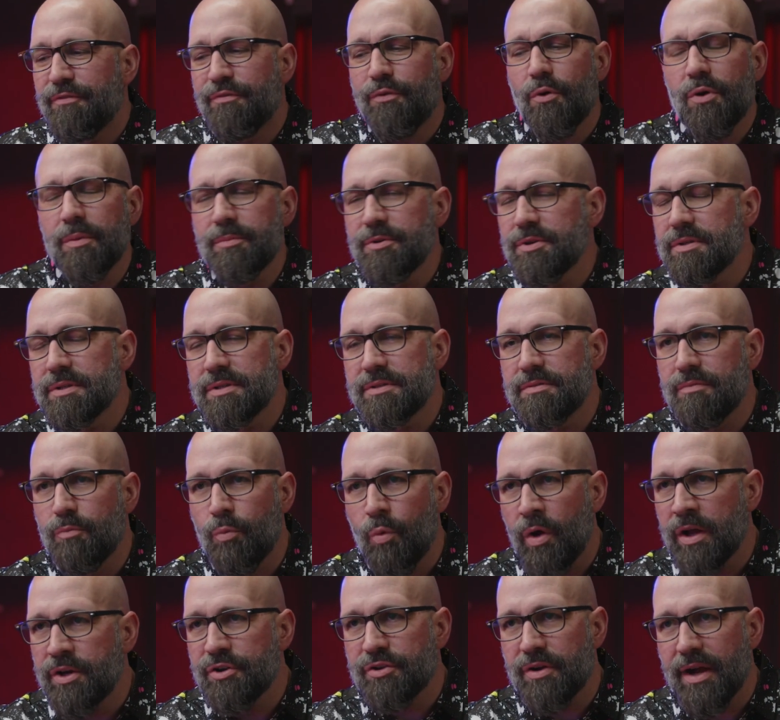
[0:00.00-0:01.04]
a Formula
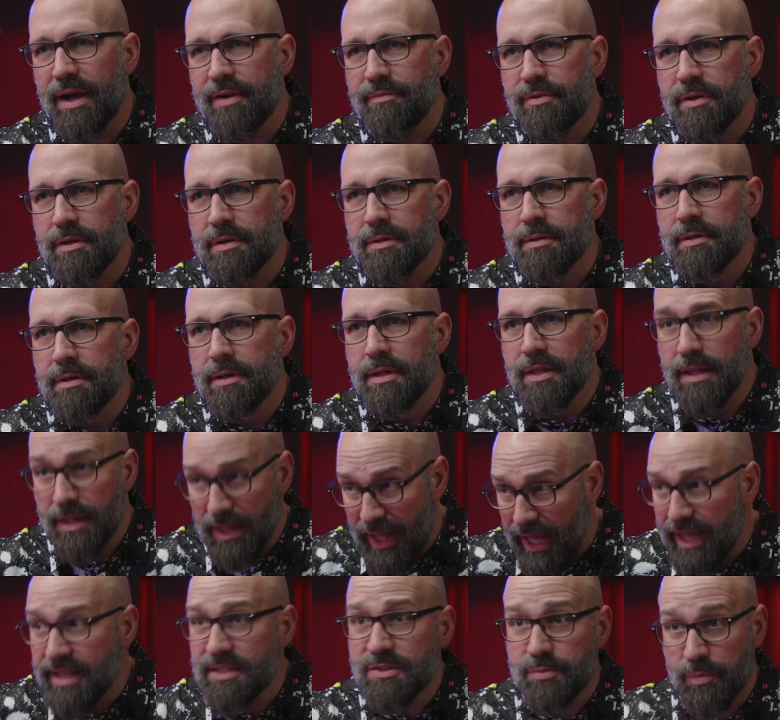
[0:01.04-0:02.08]
One driver
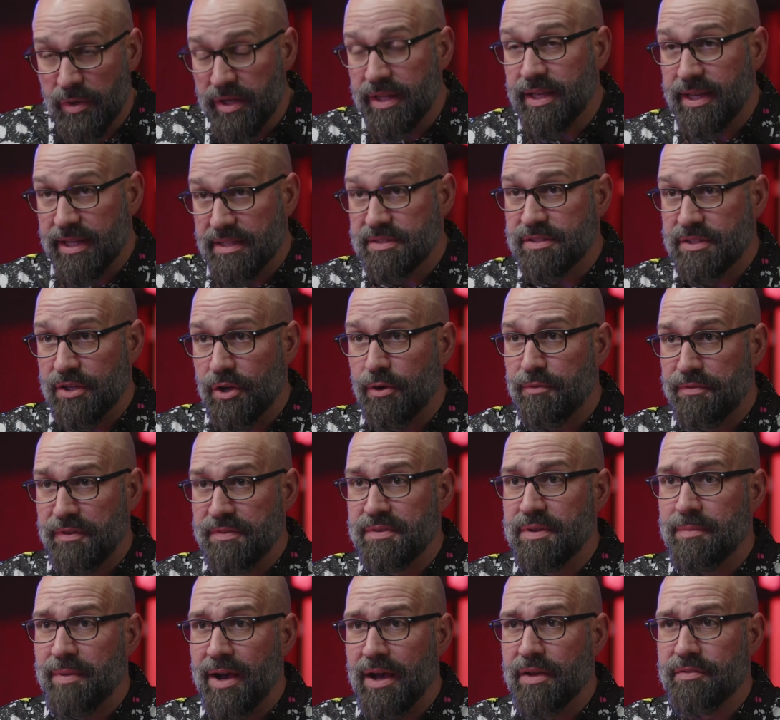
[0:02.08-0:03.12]
likes when he gets to go
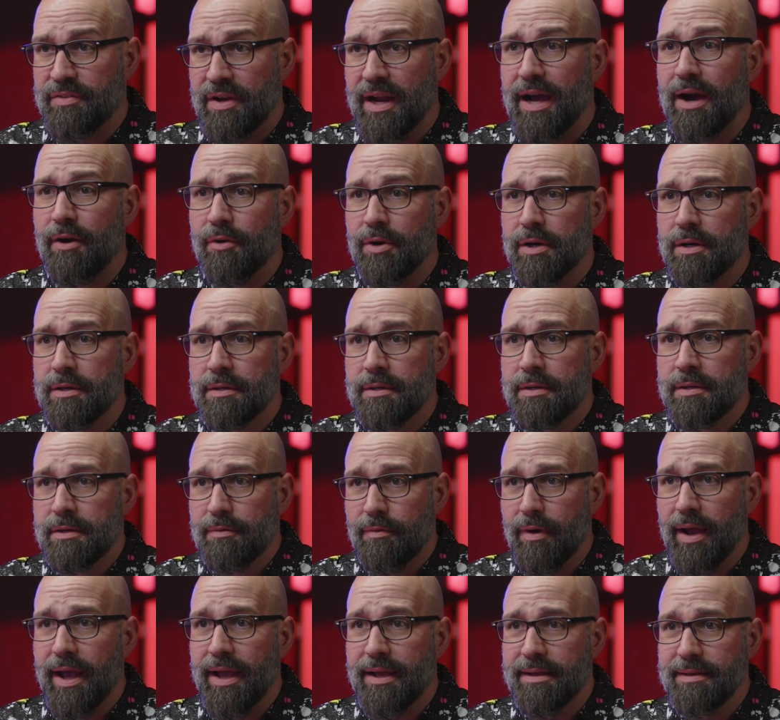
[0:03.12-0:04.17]
50 miles an hour,
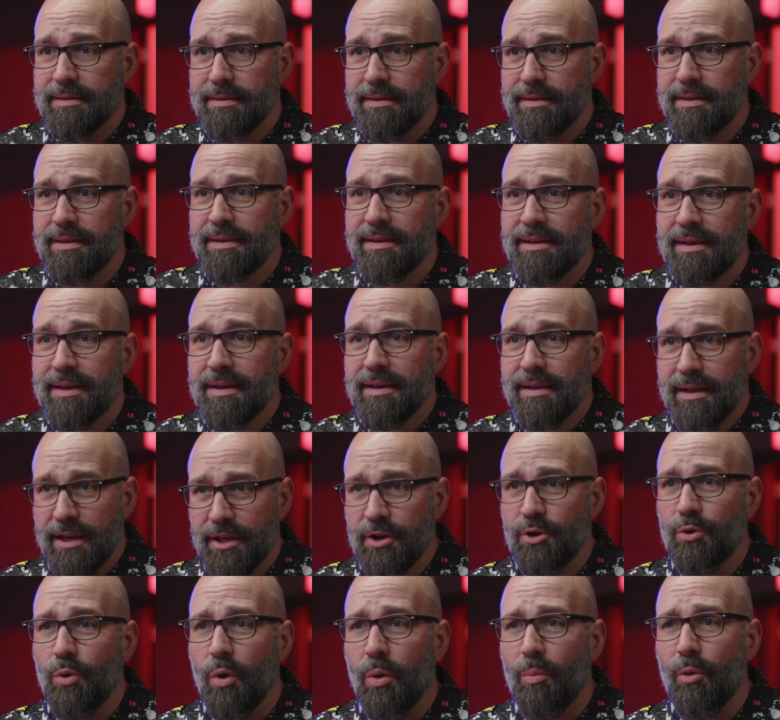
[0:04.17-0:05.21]
right? In
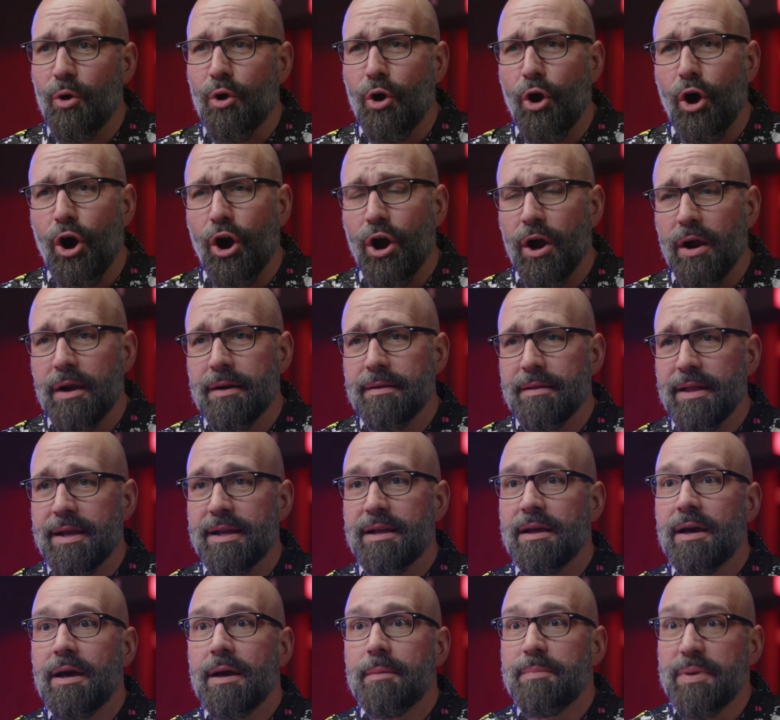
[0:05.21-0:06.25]
a normal car. Yeah.
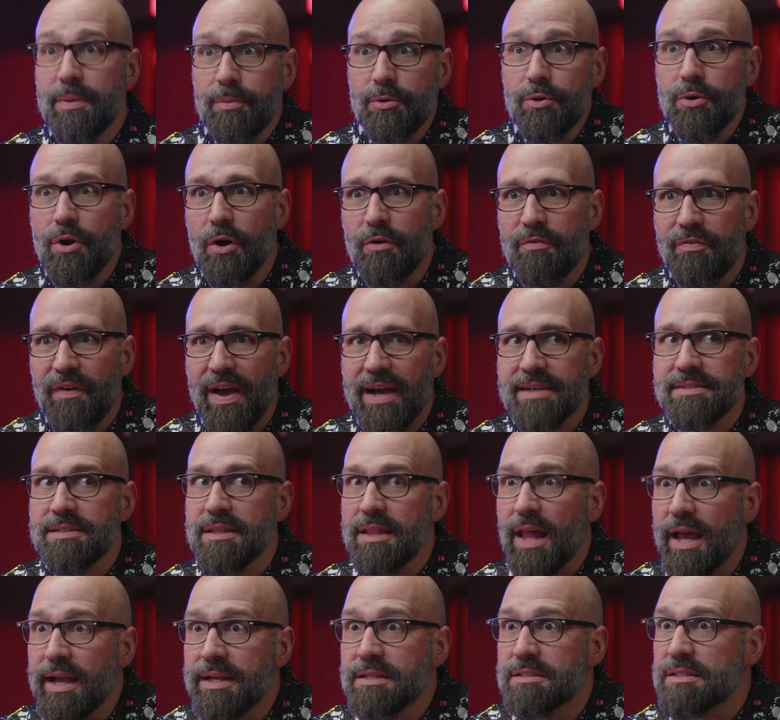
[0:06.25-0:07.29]
Like people who go fast
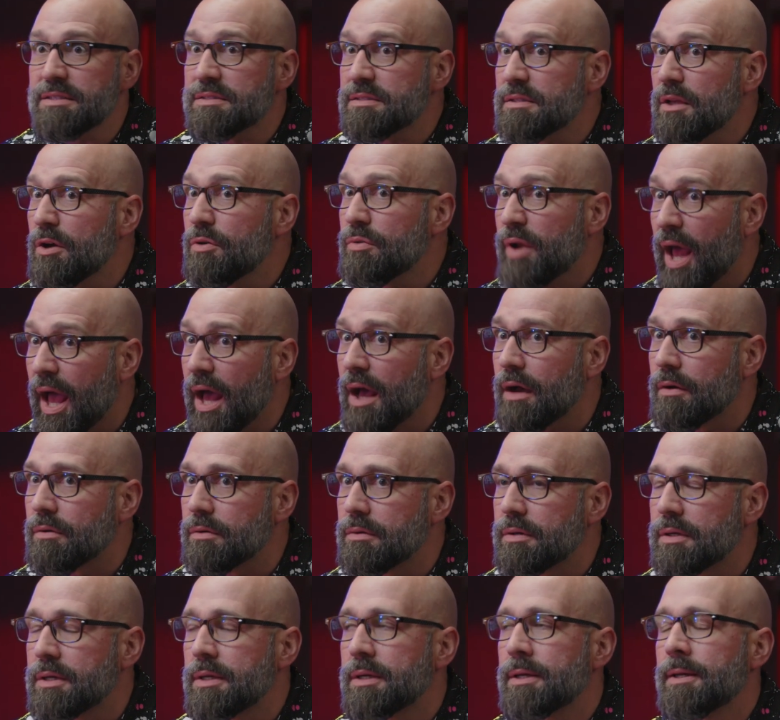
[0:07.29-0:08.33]
like to slow
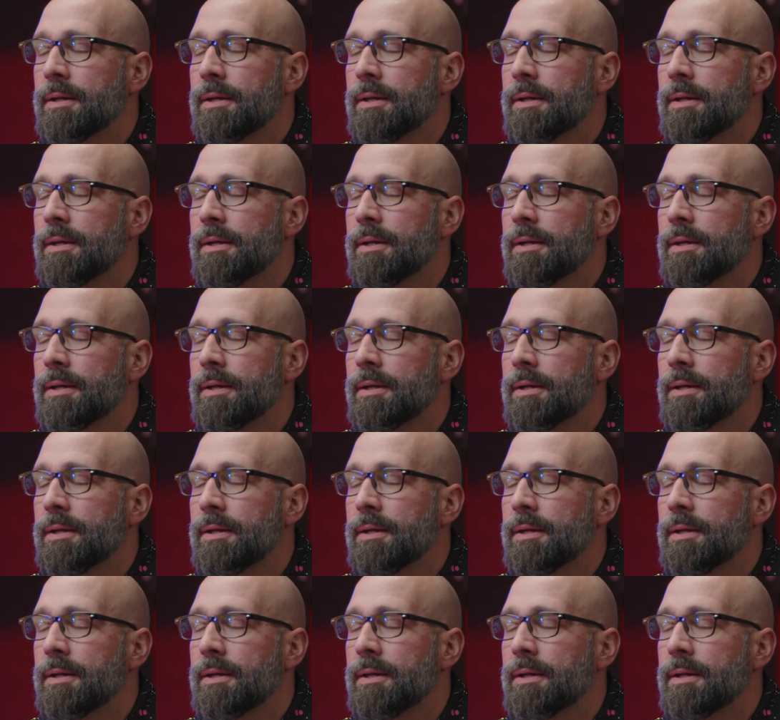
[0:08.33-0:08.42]
down. Yeah.